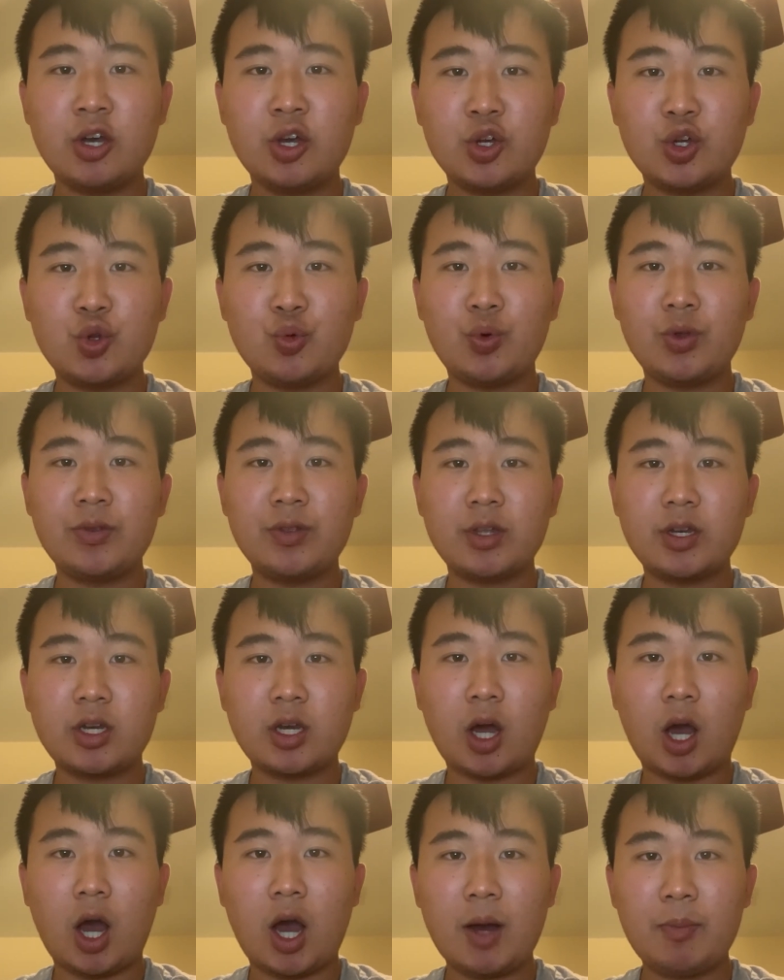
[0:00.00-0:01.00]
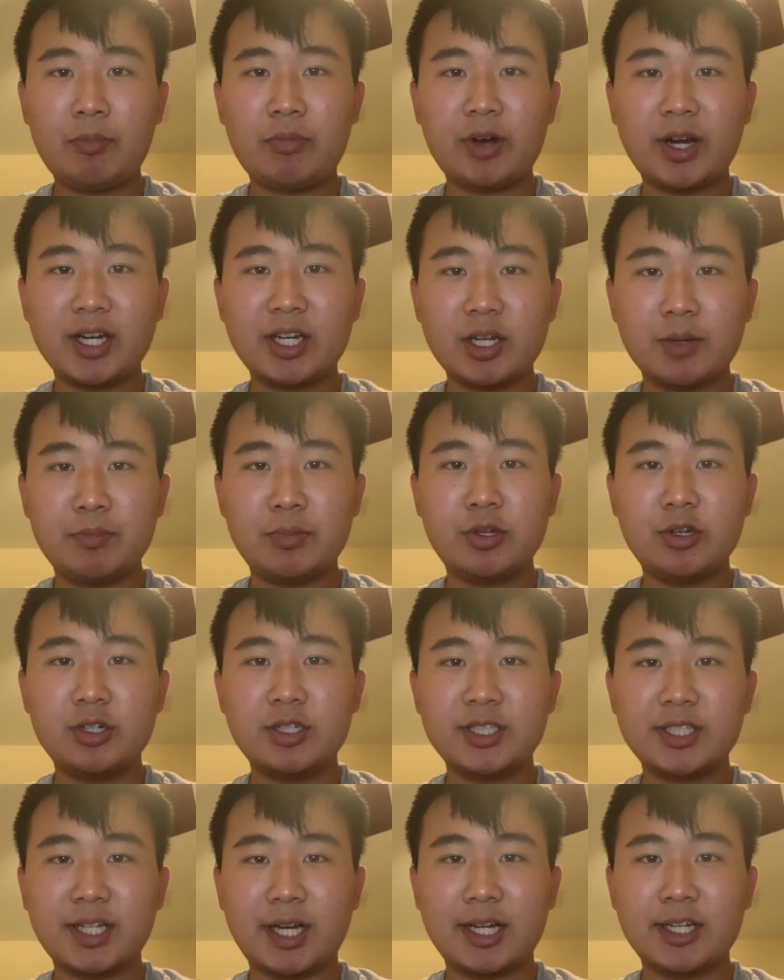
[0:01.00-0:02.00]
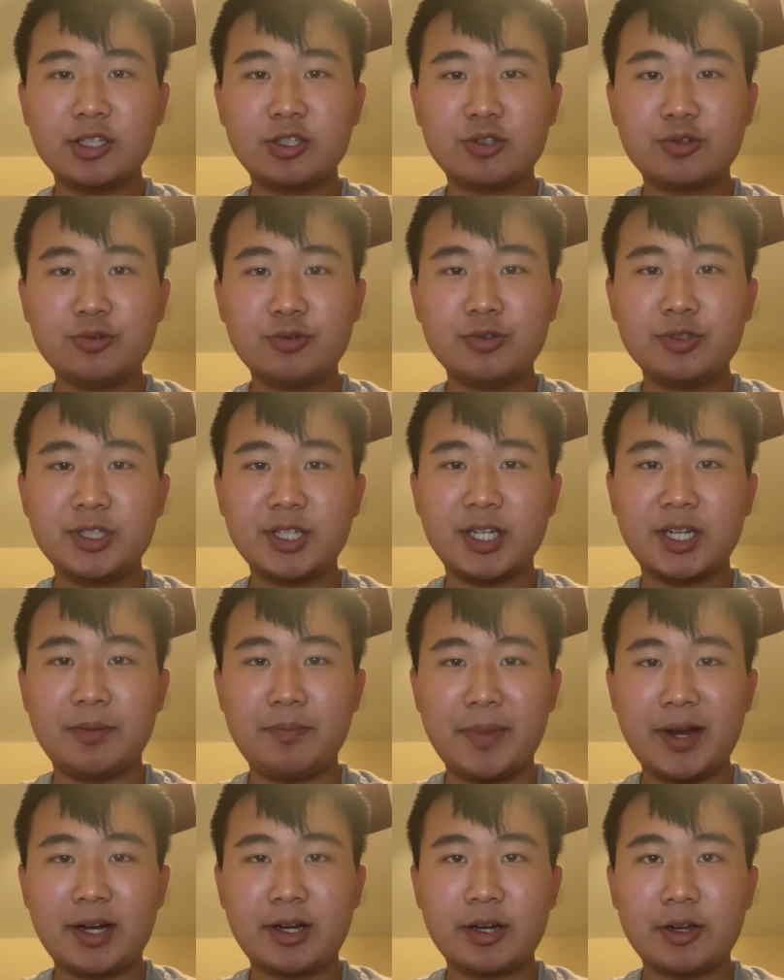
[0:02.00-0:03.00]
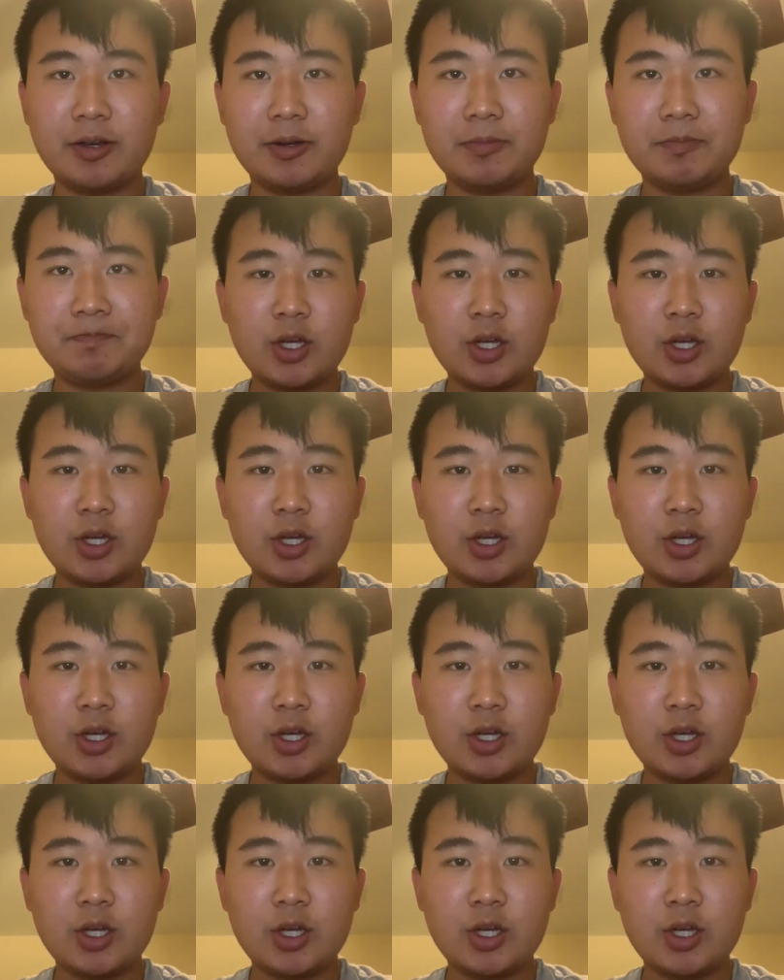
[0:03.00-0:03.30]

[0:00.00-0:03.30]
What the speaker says: to one of the top-ranked computer science schools in America.